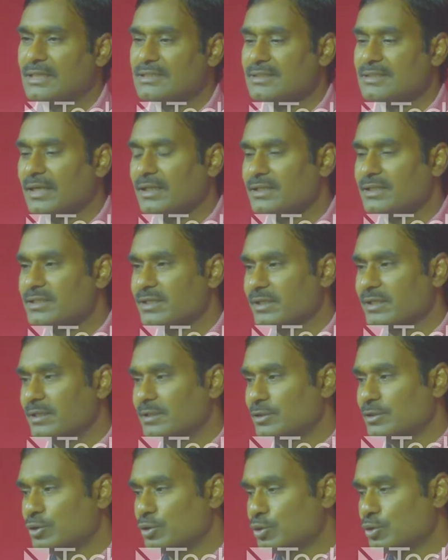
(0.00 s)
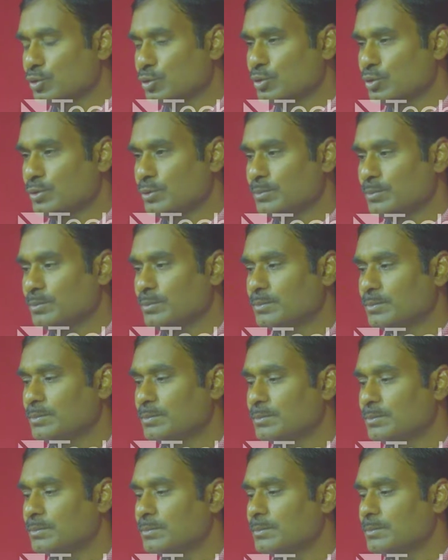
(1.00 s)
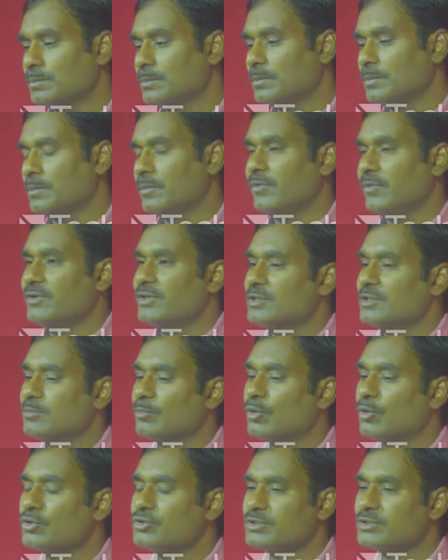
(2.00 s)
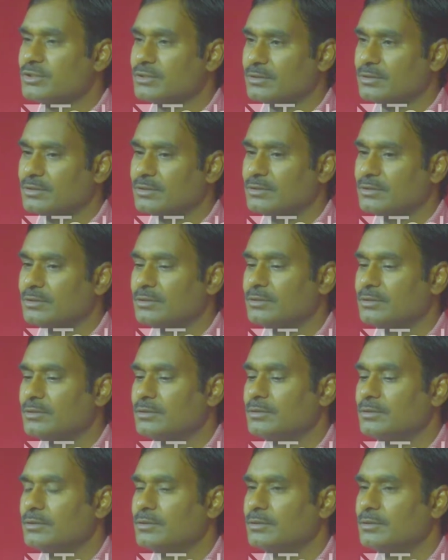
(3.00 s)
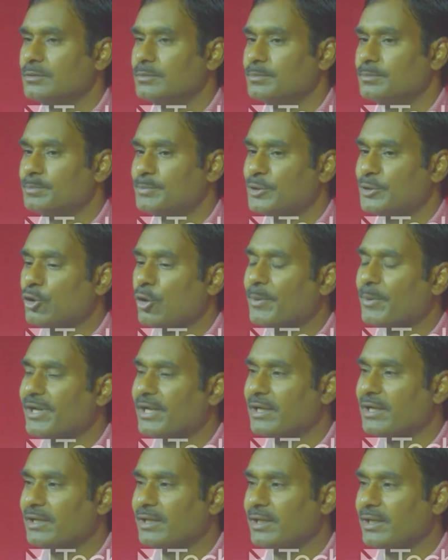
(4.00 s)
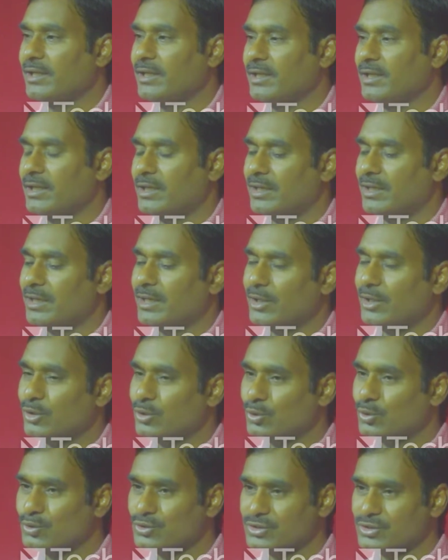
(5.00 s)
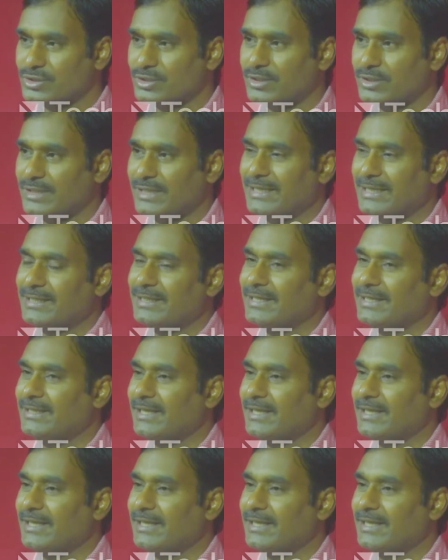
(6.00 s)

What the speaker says: a statistical tool which is most predominantly used in